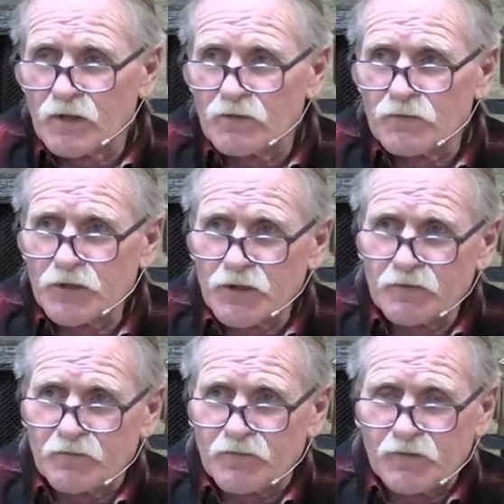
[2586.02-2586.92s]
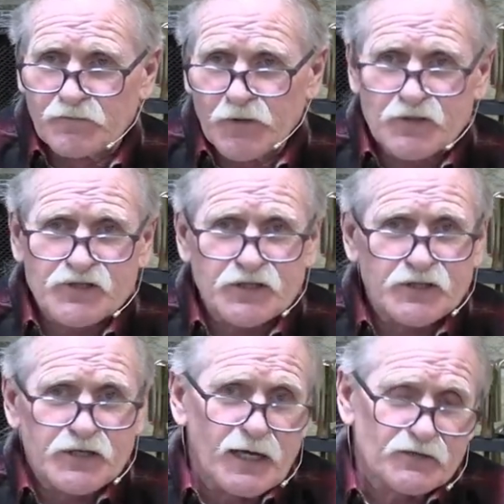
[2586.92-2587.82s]
The
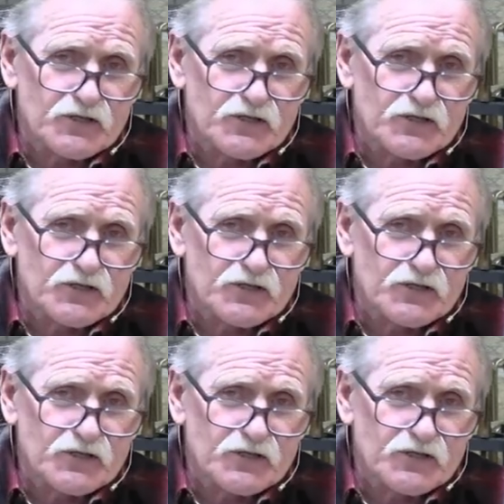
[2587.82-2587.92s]
Pharisees and the